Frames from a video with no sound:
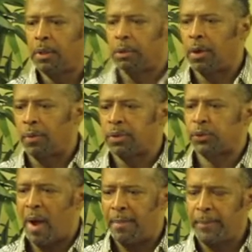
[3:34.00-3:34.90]
You know what
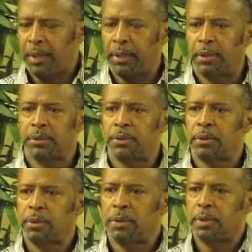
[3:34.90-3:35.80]
try means?
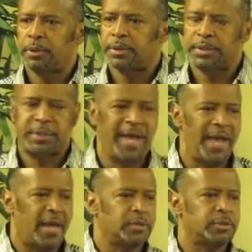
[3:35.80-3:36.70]
To
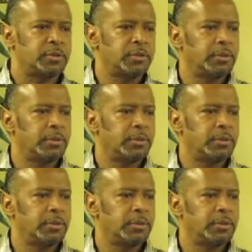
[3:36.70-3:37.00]
test.